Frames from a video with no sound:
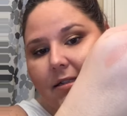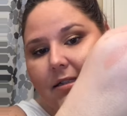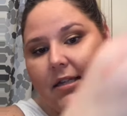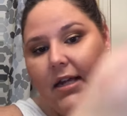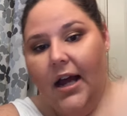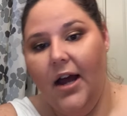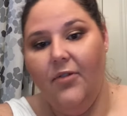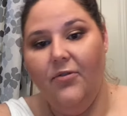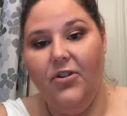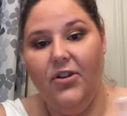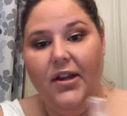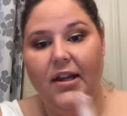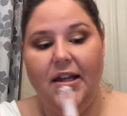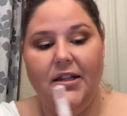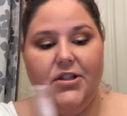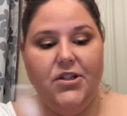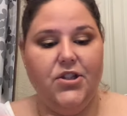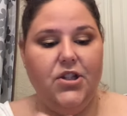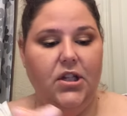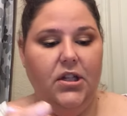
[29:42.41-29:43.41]
I feel like
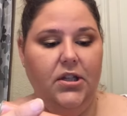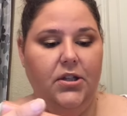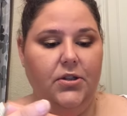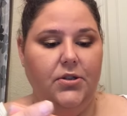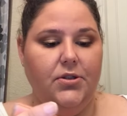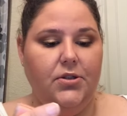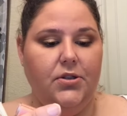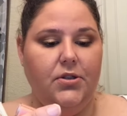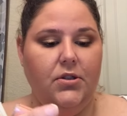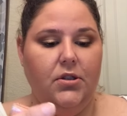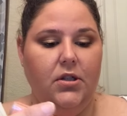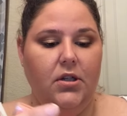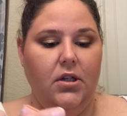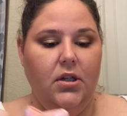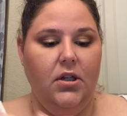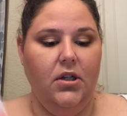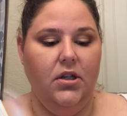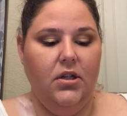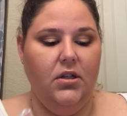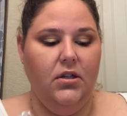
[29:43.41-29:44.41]
it's a little
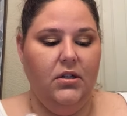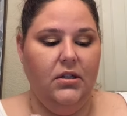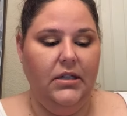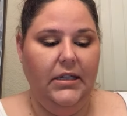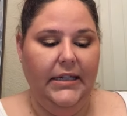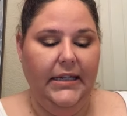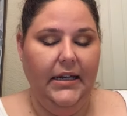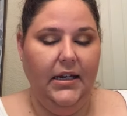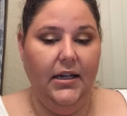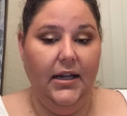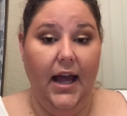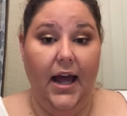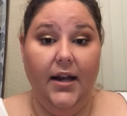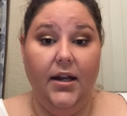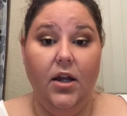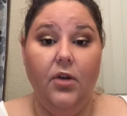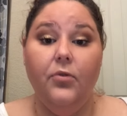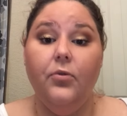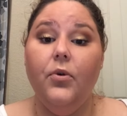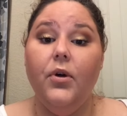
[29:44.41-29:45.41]
not
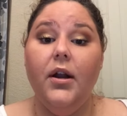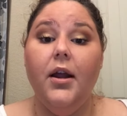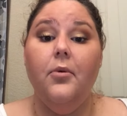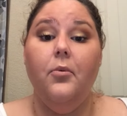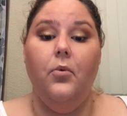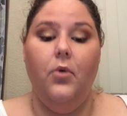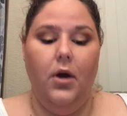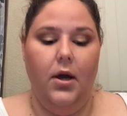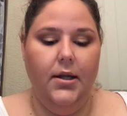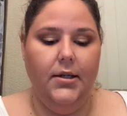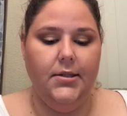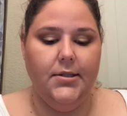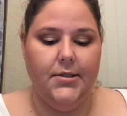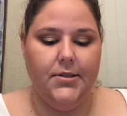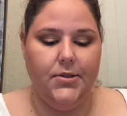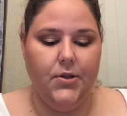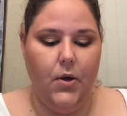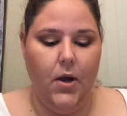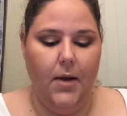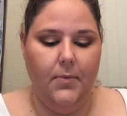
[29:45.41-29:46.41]
enough what I want.
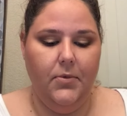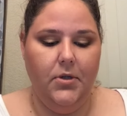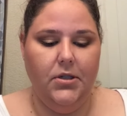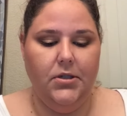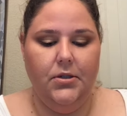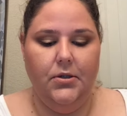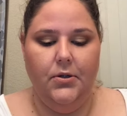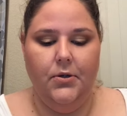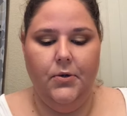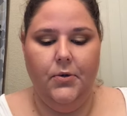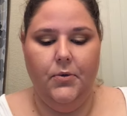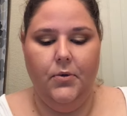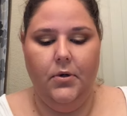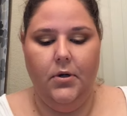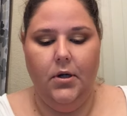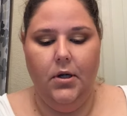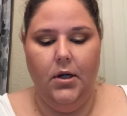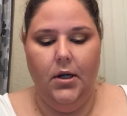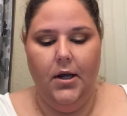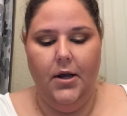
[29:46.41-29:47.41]
So I'm going to do
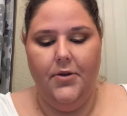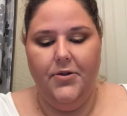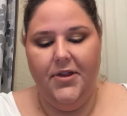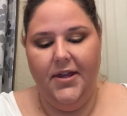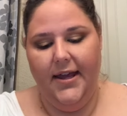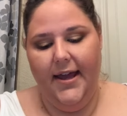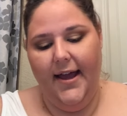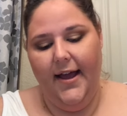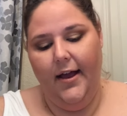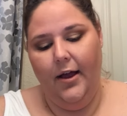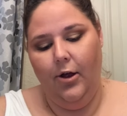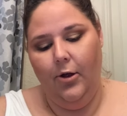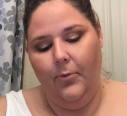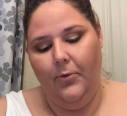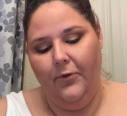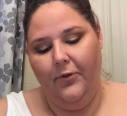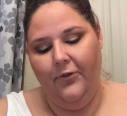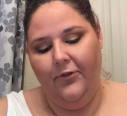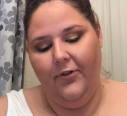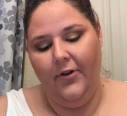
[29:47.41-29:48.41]
the
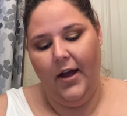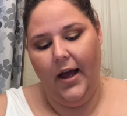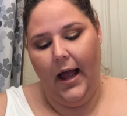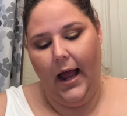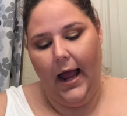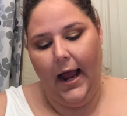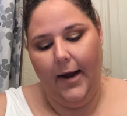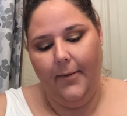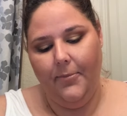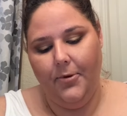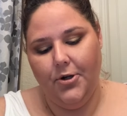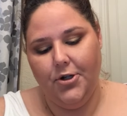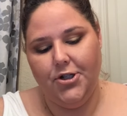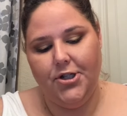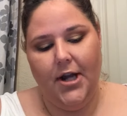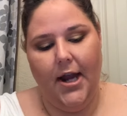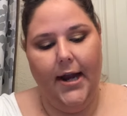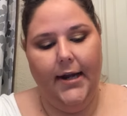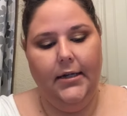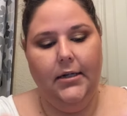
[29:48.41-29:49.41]
e.l.f. Hyper
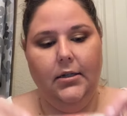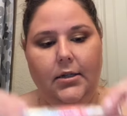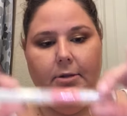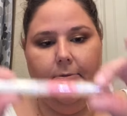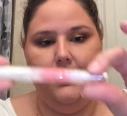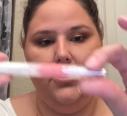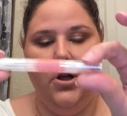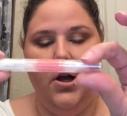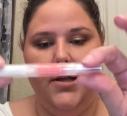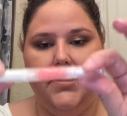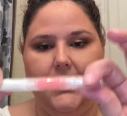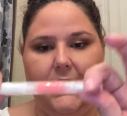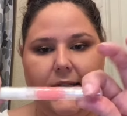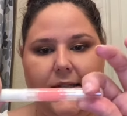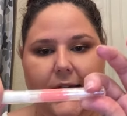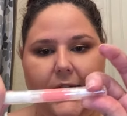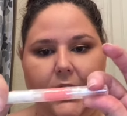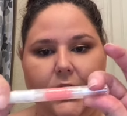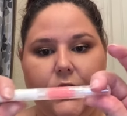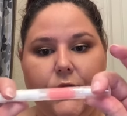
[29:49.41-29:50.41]
Shine lip gloss.
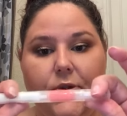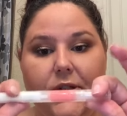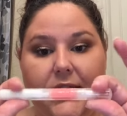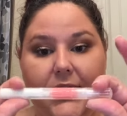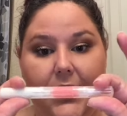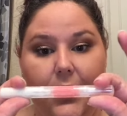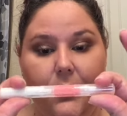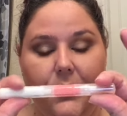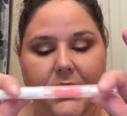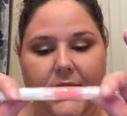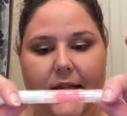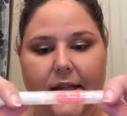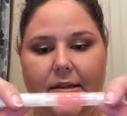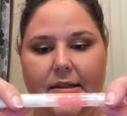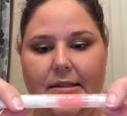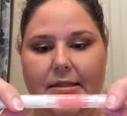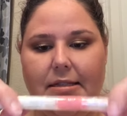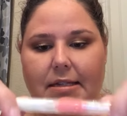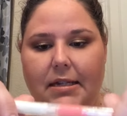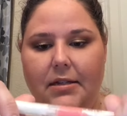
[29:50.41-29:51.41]
It's like a twisty, almost like
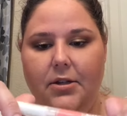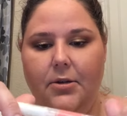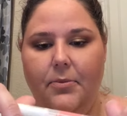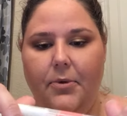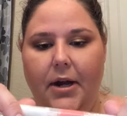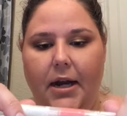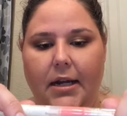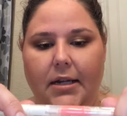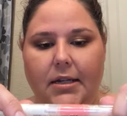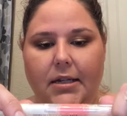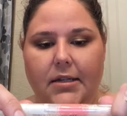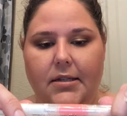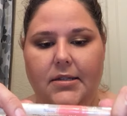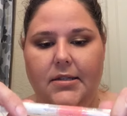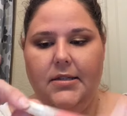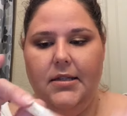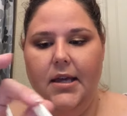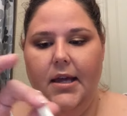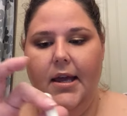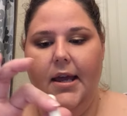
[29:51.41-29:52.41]
the Stila brand
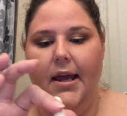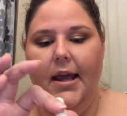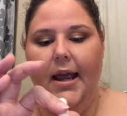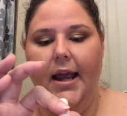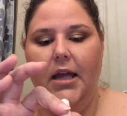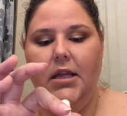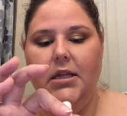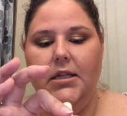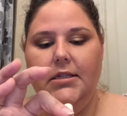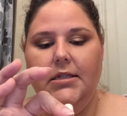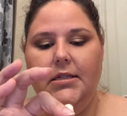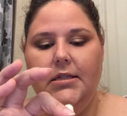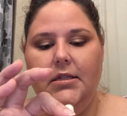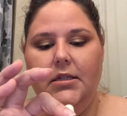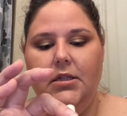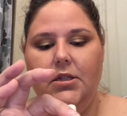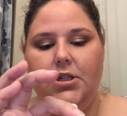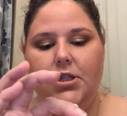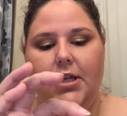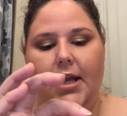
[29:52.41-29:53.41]
is. And this is
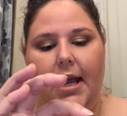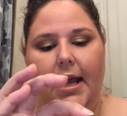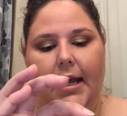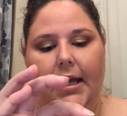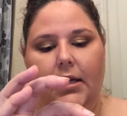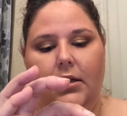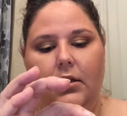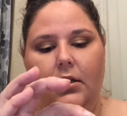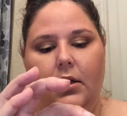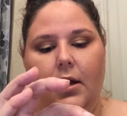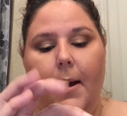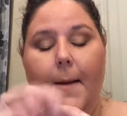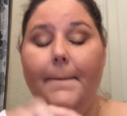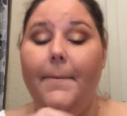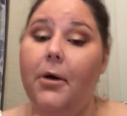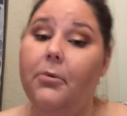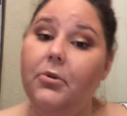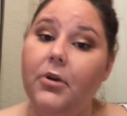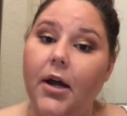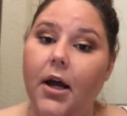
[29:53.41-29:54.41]
the shade
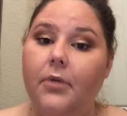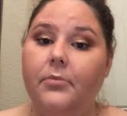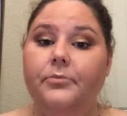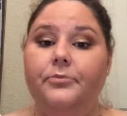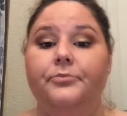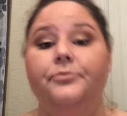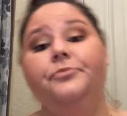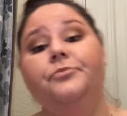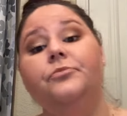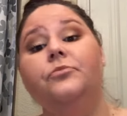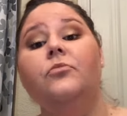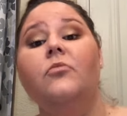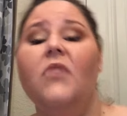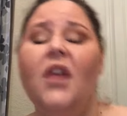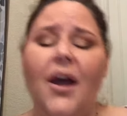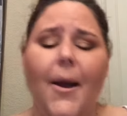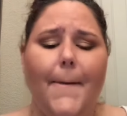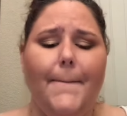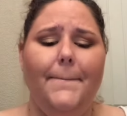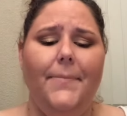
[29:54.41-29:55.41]
Bubblegum.
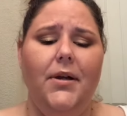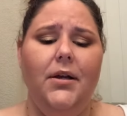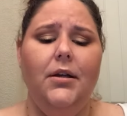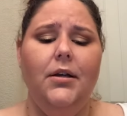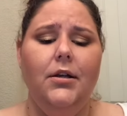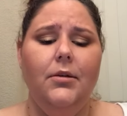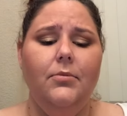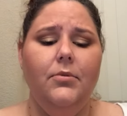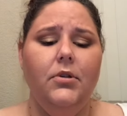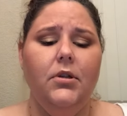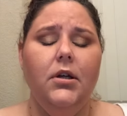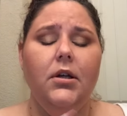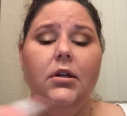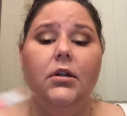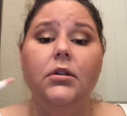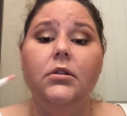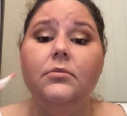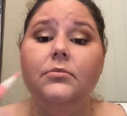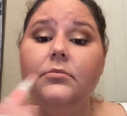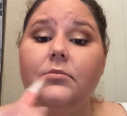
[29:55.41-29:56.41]

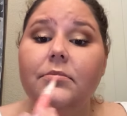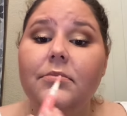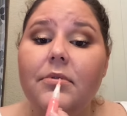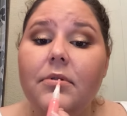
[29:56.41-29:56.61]
Bubblegum.